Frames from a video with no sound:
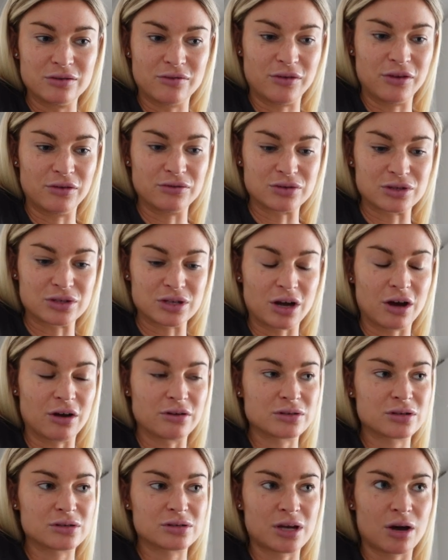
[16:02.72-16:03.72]
diffusers, I
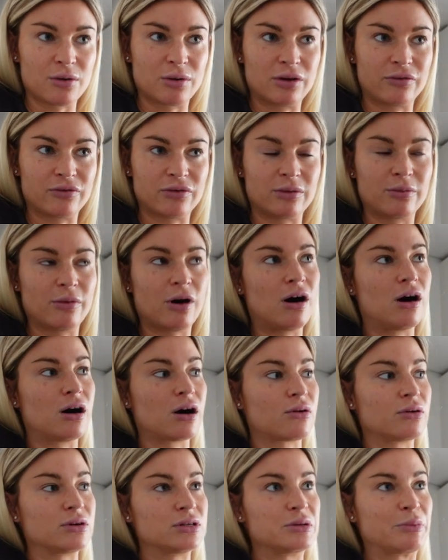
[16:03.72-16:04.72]
also saw one from
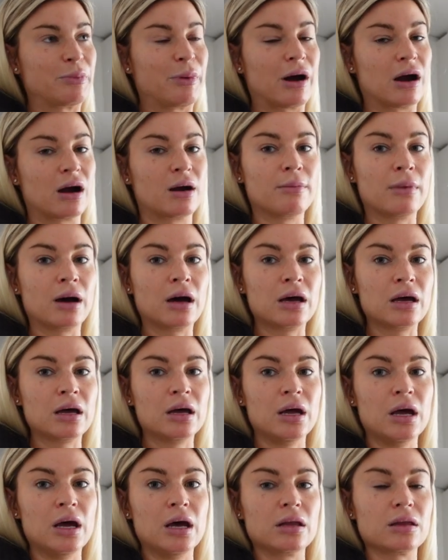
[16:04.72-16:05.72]
Acqua di Parma,
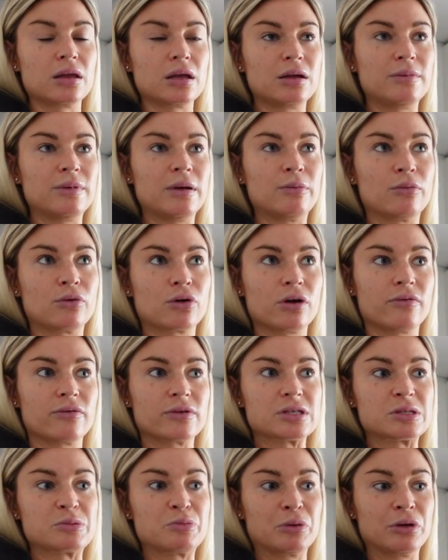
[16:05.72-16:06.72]
a little bit more of
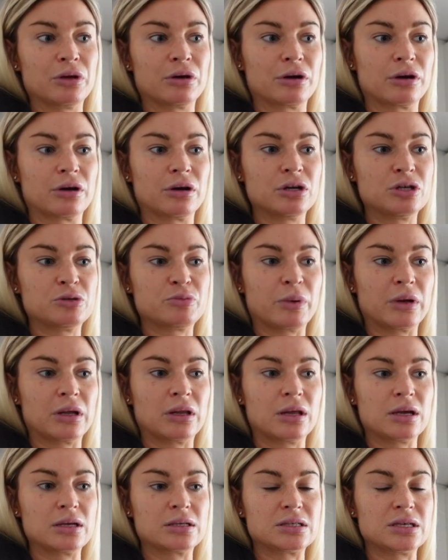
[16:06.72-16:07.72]
a splurge,
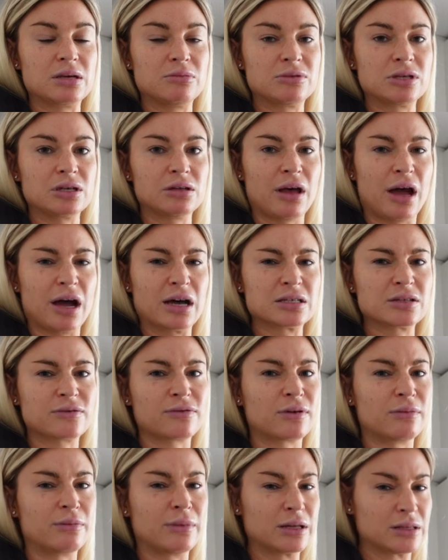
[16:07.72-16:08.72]
but they seem to last
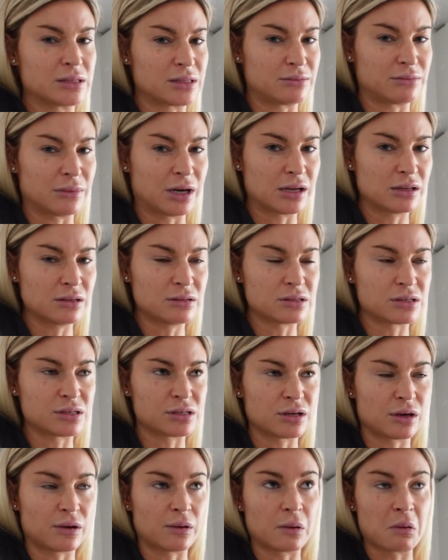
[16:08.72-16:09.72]
for months and months.
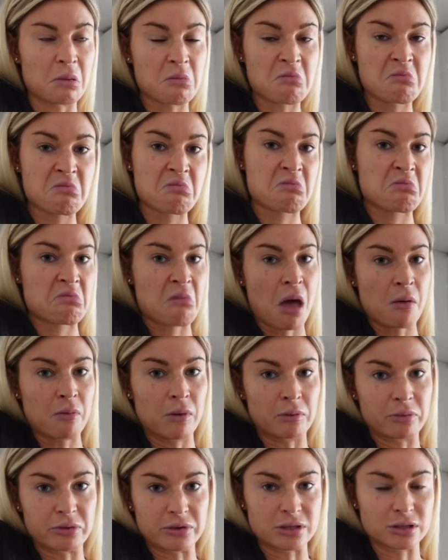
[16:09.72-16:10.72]
So I'm
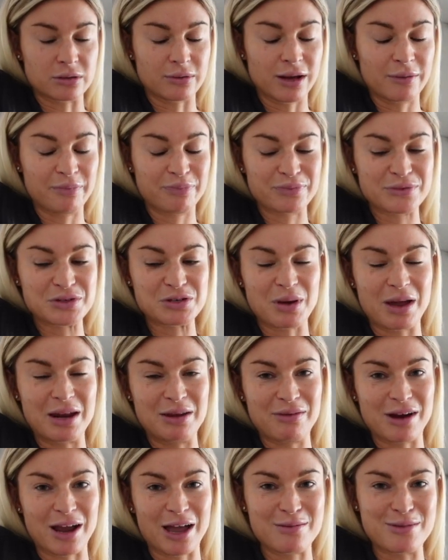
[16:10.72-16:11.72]
open to it, so
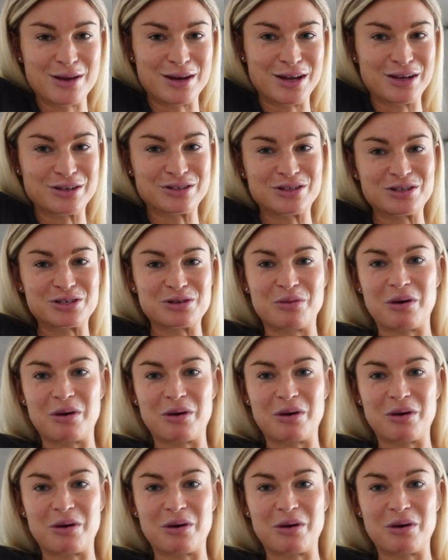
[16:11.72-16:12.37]
any recommendations are